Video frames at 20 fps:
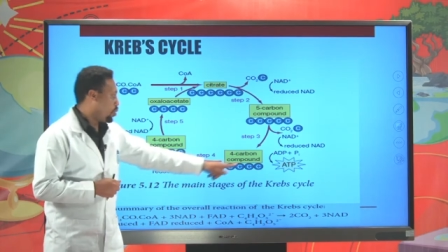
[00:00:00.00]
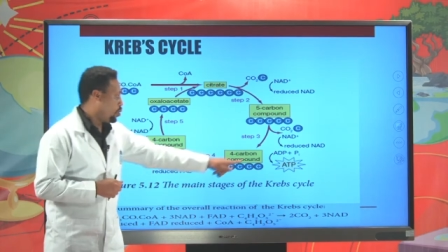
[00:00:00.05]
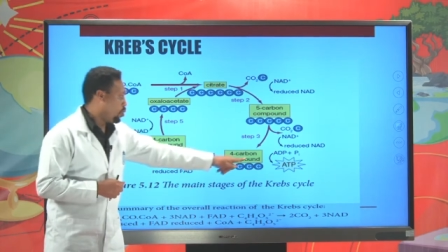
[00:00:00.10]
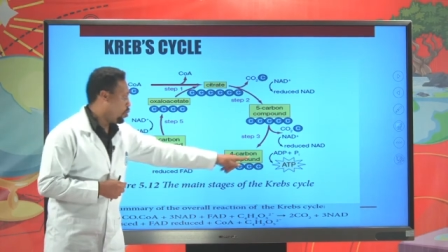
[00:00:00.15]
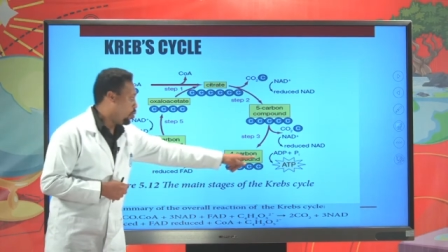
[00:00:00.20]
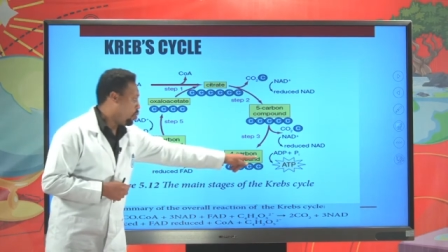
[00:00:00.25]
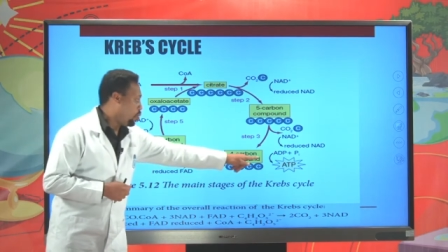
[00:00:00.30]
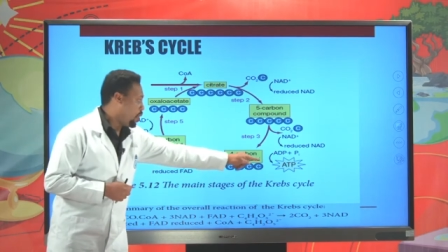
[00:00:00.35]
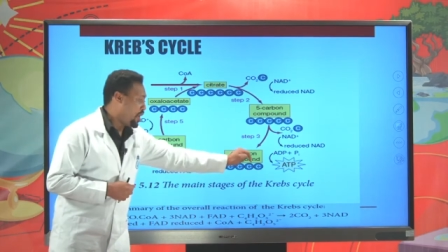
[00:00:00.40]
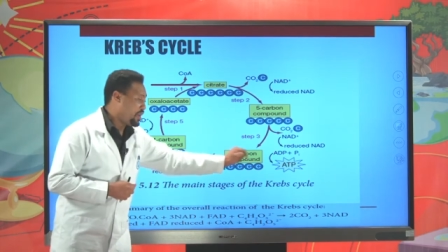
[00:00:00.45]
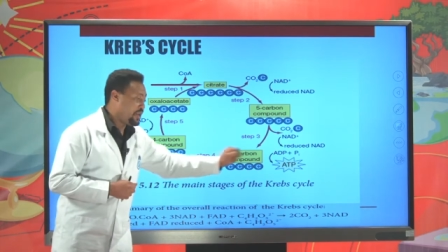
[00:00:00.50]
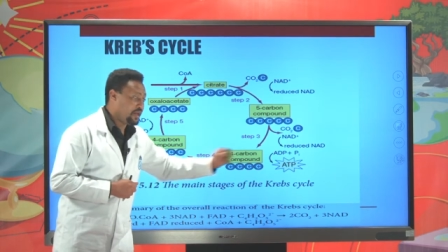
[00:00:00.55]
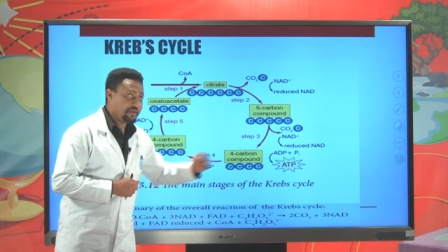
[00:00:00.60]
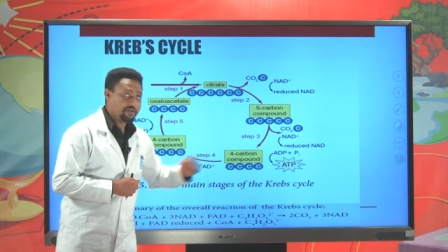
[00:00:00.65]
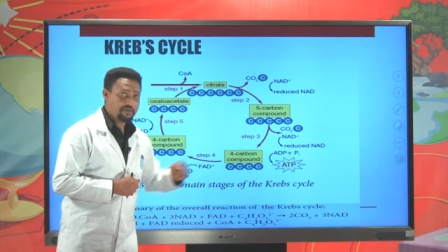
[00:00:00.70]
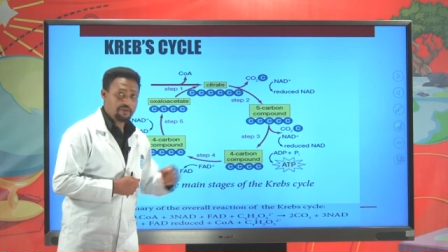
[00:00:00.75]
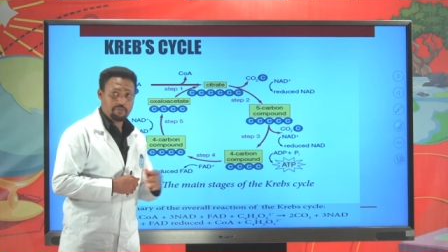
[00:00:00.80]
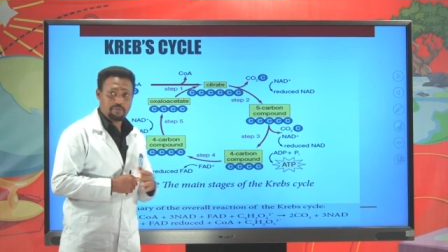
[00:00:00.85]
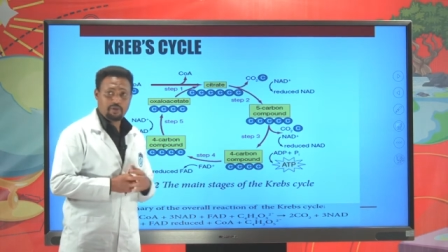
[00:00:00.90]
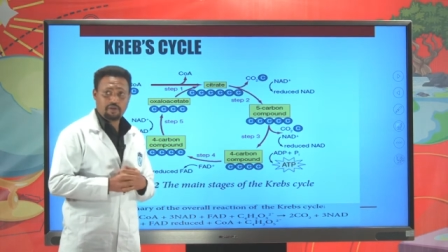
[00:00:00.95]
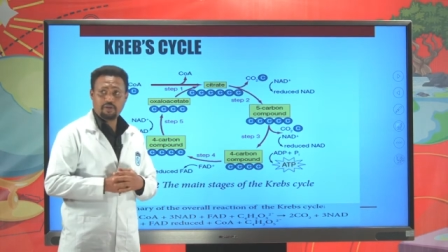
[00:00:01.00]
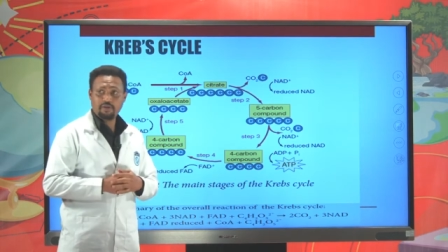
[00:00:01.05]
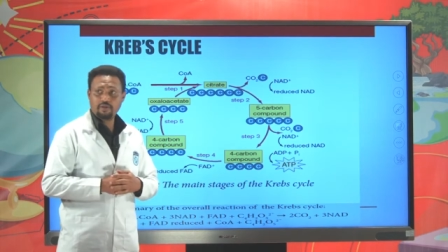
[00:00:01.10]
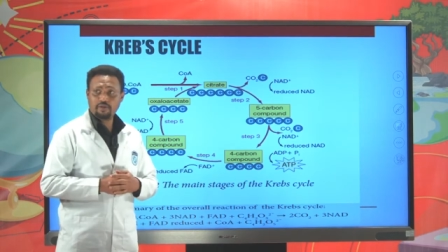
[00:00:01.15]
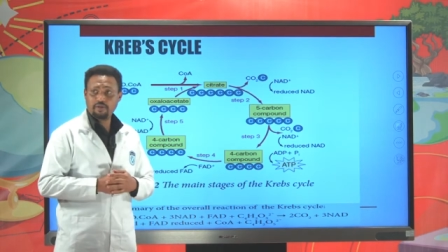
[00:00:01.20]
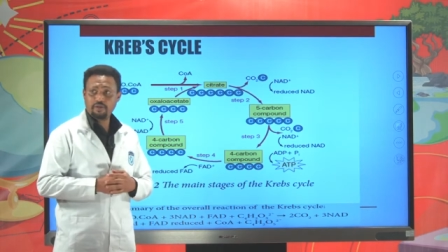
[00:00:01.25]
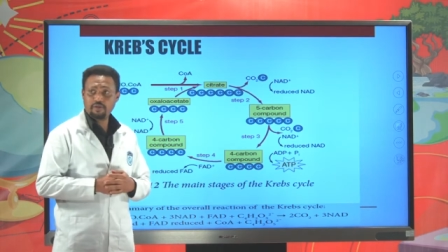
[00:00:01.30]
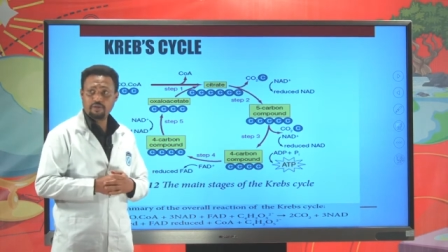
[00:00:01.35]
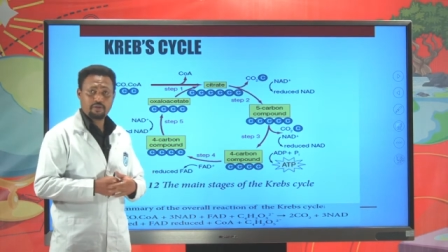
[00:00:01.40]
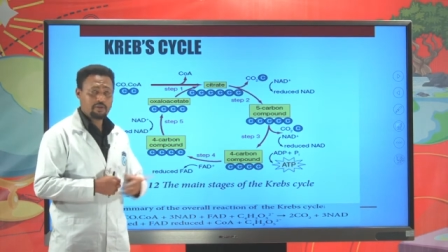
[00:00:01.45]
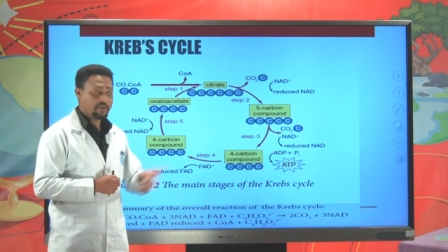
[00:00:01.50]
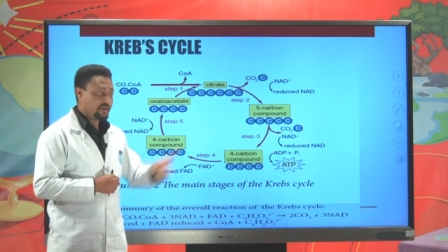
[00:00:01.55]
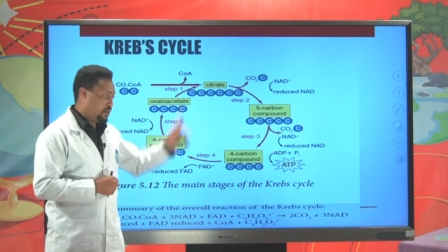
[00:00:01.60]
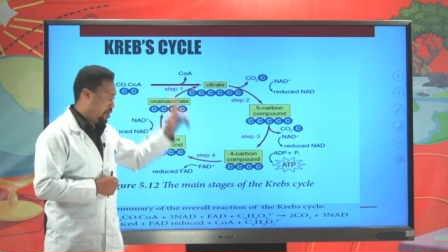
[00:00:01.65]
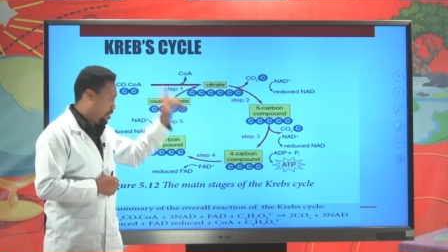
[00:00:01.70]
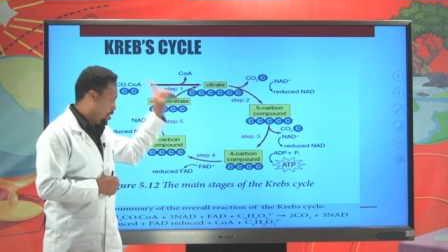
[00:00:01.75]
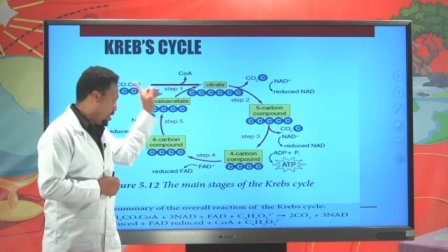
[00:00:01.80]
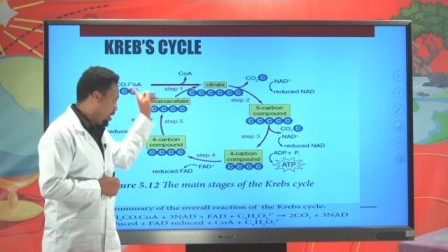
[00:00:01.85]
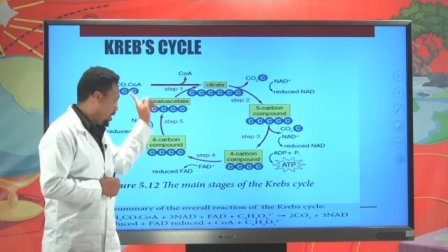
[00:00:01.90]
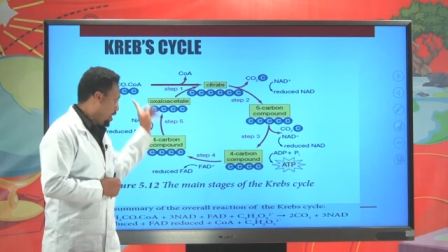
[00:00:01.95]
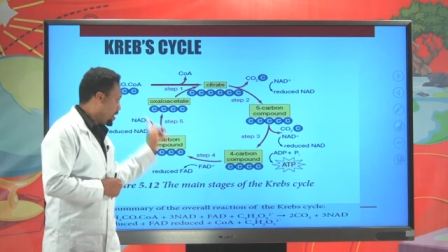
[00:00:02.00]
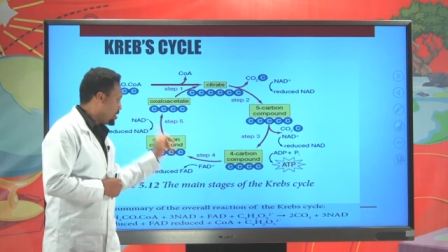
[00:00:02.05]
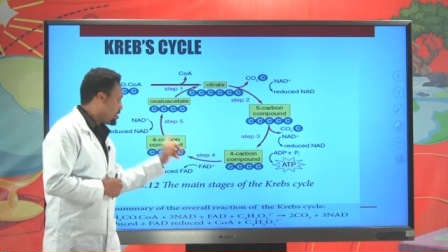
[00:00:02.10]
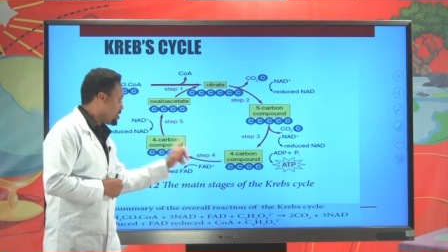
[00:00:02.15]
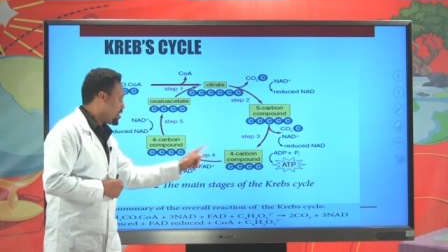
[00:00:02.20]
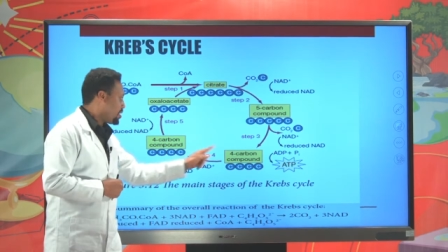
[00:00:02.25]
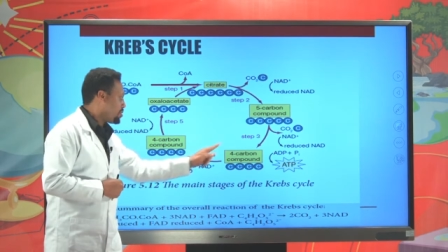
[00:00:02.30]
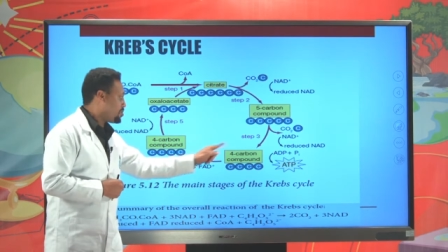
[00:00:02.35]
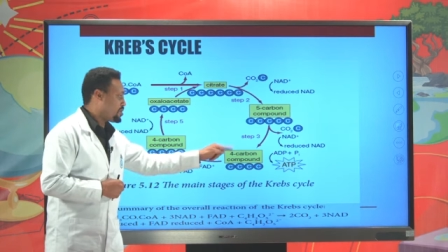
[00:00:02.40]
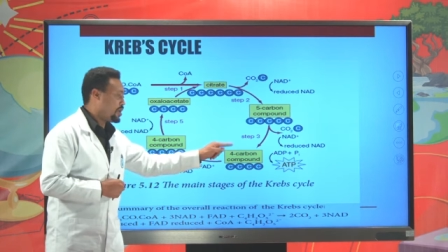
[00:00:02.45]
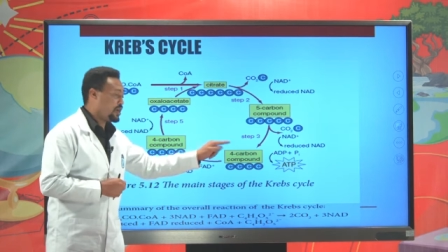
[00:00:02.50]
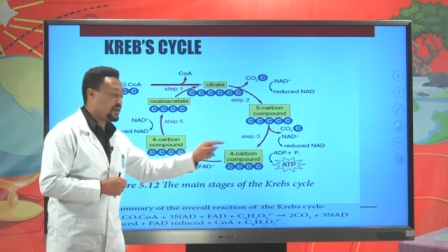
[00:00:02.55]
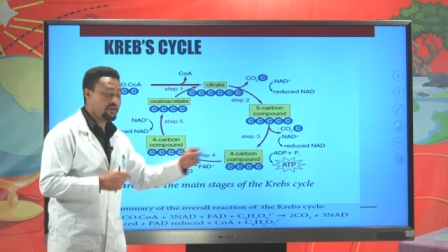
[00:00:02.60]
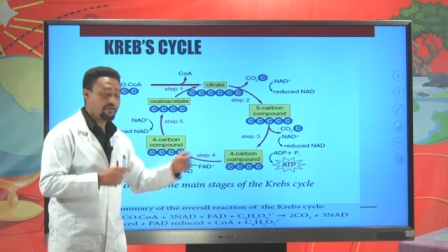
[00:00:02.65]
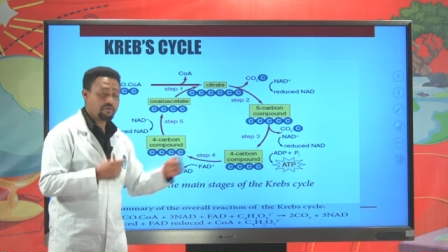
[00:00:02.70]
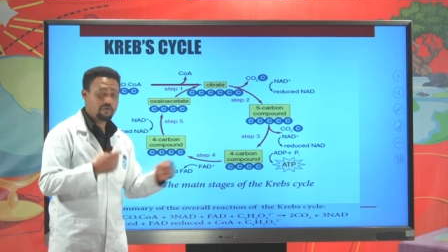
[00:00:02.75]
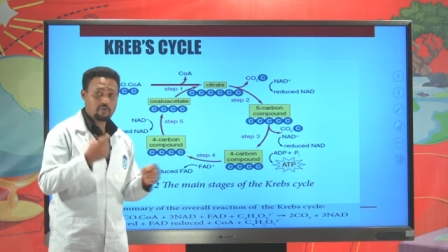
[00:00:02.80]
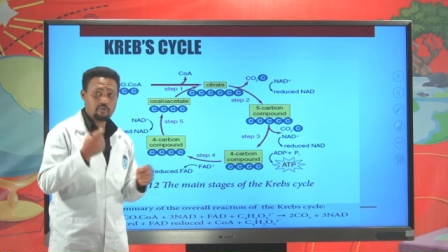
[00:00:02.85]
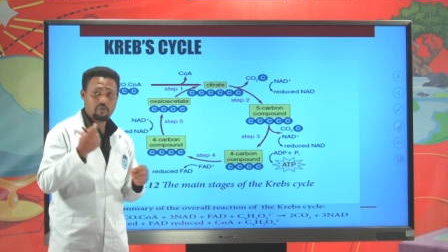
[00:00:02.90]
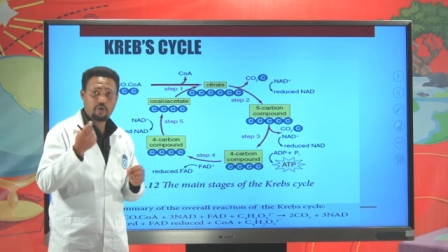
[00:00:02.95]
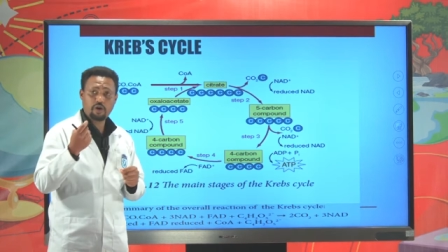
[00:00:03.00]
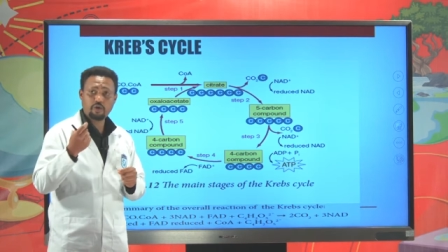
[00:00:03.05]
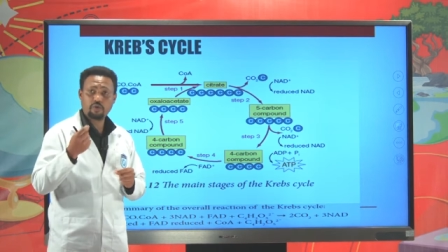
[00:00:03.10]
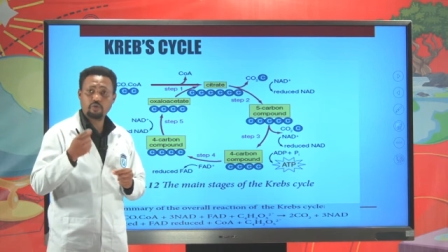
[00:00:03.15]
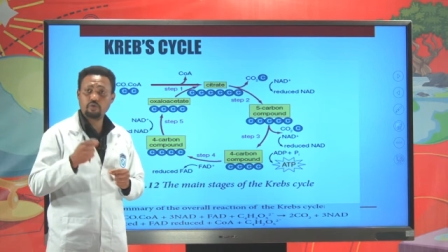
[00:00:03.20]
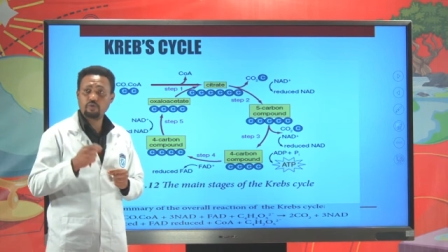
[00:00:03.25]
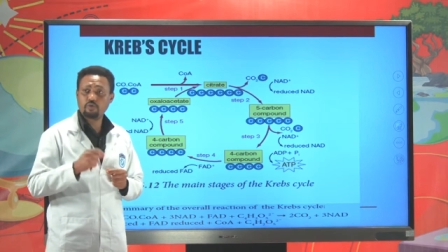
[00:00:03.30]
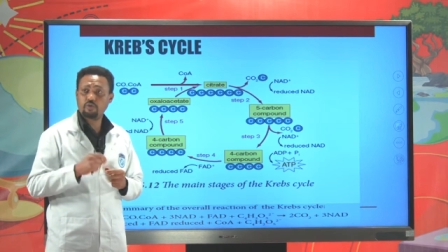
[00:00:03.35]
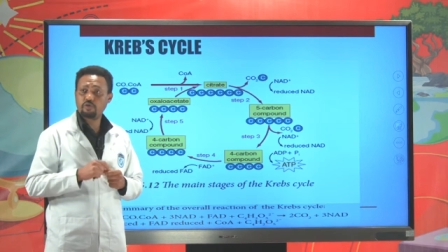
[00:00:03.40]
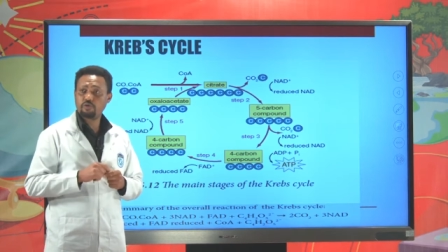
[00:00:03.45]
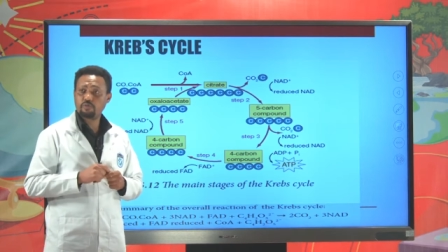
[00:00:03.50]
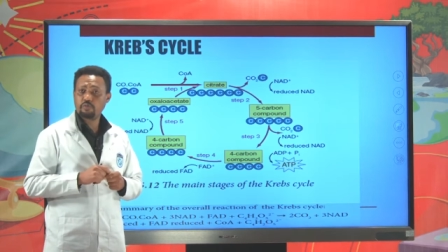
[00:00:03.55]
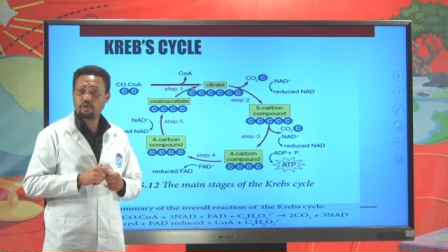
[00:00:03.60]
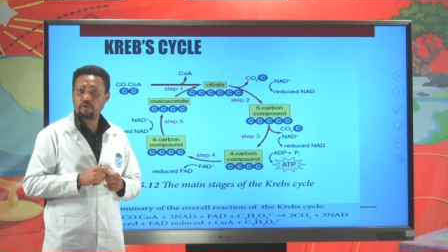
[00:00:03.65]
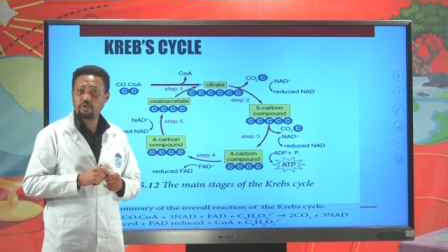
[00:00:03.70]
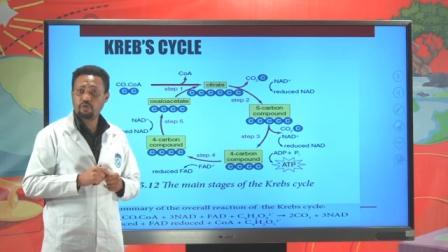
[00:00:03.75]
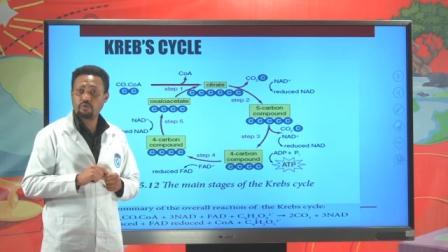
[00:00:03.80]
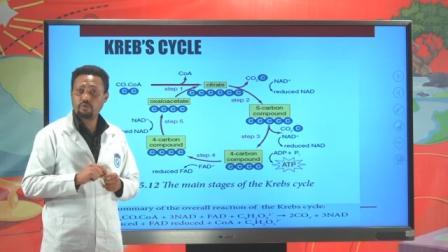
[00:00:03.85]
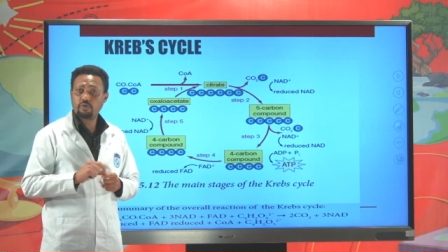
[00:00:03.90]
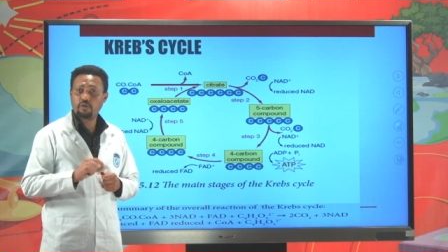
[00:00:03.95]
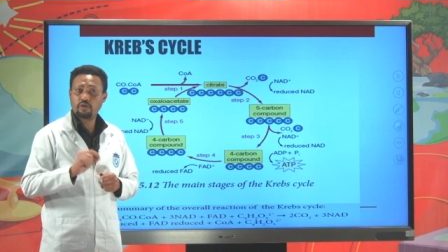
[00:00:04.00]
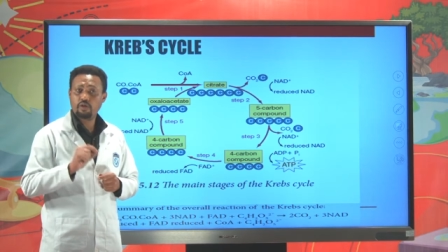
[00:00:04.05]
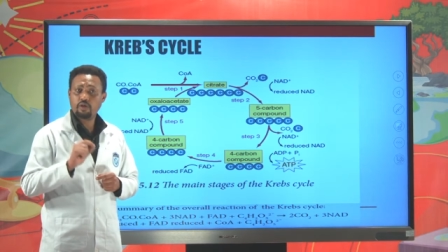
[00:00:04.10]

1 ATP. In the next Krebs cycle, from 1 glucose molecule,